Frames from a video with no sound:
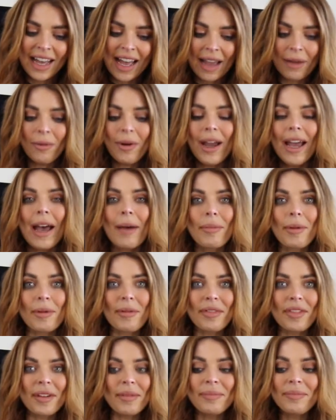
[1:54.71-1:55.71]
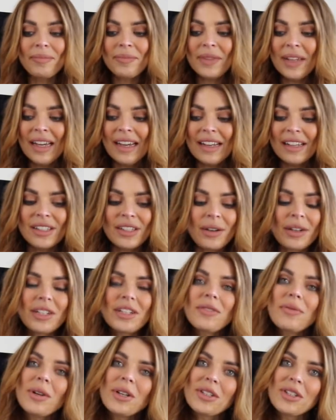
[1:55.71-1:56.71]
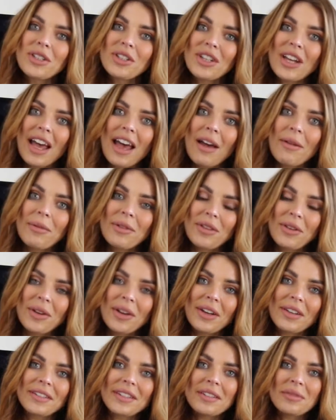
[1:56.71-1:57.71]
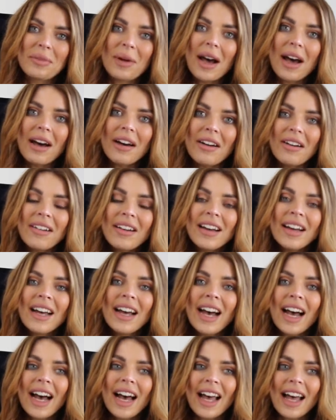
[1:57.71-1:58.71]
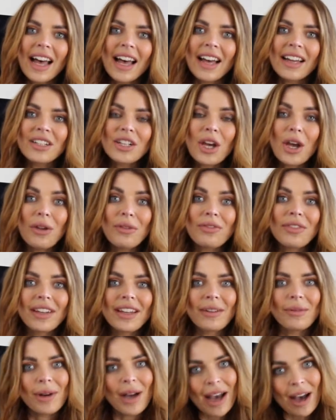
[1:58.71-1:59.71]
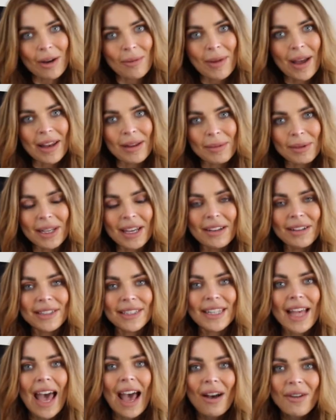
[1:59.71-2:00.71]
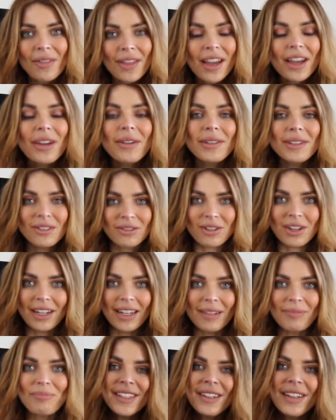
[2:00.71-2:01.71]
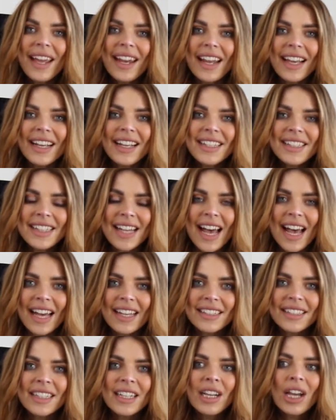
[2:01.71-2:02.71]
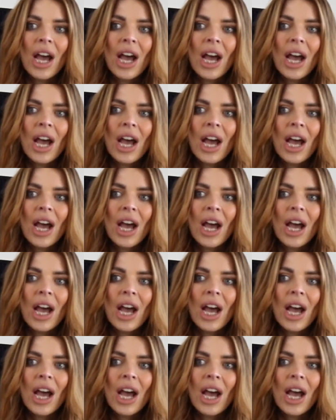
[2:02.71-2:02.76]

I'm quite happy with them. So I just wanted to share with you girls as well, and hopefully it will help anybody else out there who is struggling. So yeah, like I said,